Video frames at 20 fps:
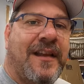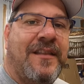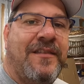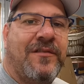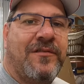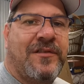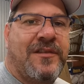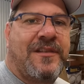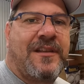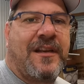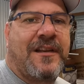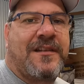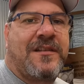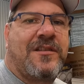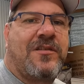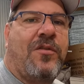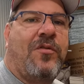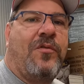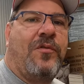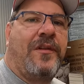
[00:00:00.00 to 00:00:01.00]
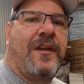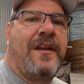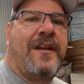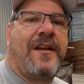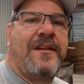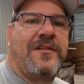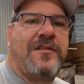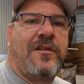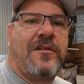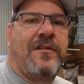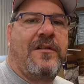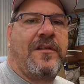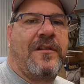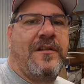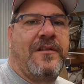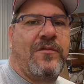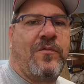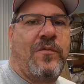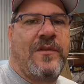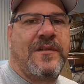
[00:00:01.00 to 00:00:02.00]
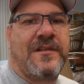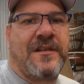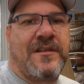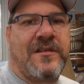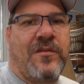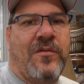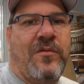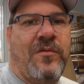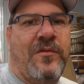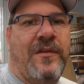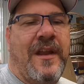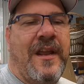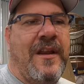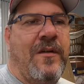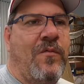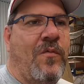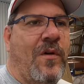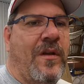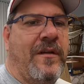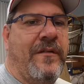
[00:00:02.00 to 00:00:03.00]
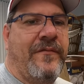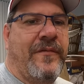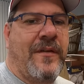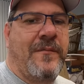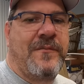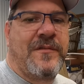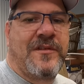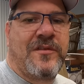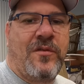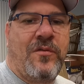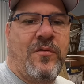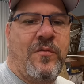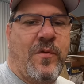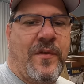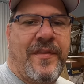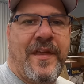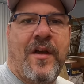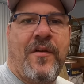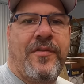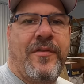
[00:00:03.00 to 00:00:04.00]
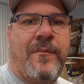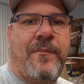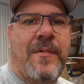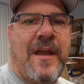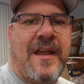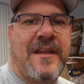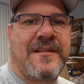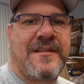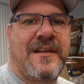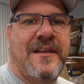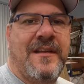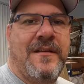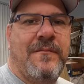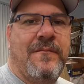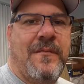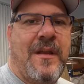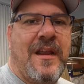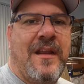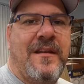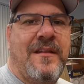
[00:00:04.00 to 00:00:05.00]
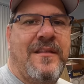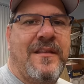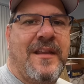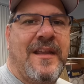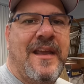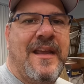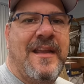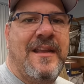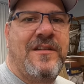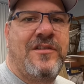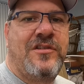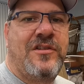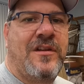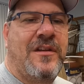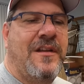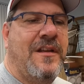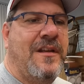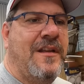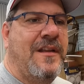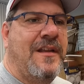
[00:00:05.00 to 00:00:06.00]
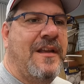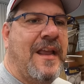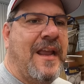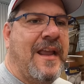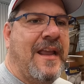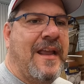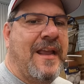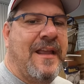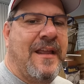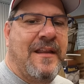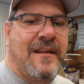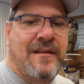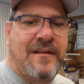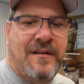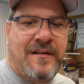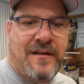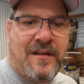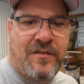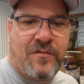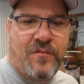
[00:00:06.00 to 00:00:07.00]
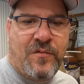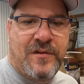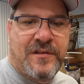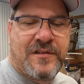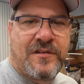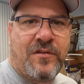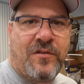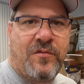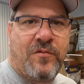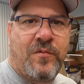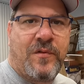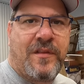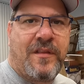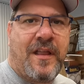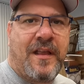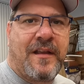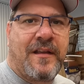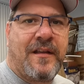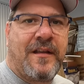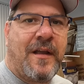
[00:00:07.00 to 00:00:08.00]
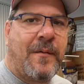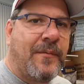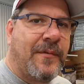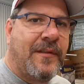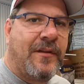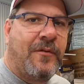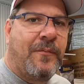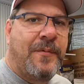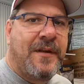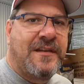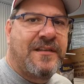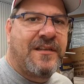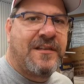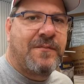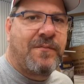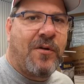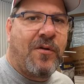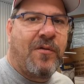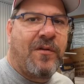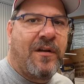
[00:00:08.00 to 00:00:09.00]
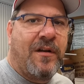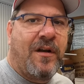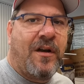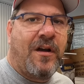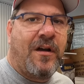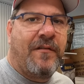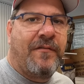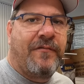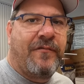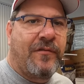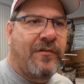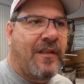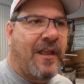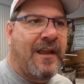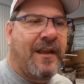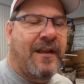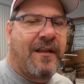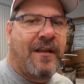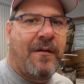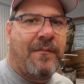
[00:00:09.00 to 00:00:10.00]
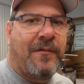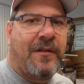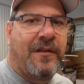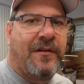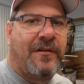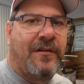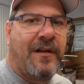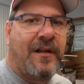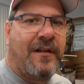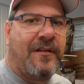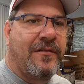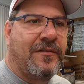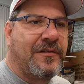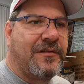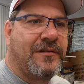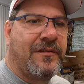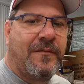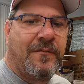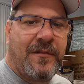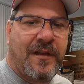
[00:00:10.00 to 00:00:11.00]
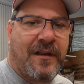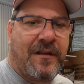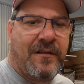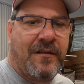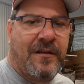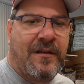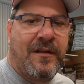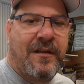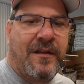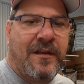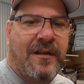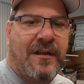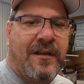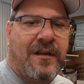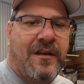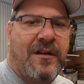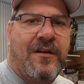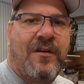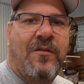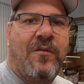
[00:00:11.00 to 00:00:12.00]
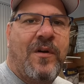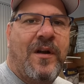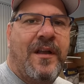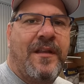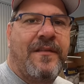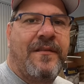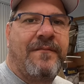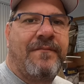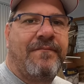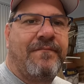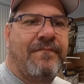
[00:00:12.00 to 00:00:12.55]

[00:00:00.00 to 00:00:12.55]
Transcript: And there's six sold. And I started looking at the ones that sold, and one of them sold without the basket man in the cage, and another one sold with like a couple little pieces broken off for like a couple hundred dollars. So I'm like, you know what?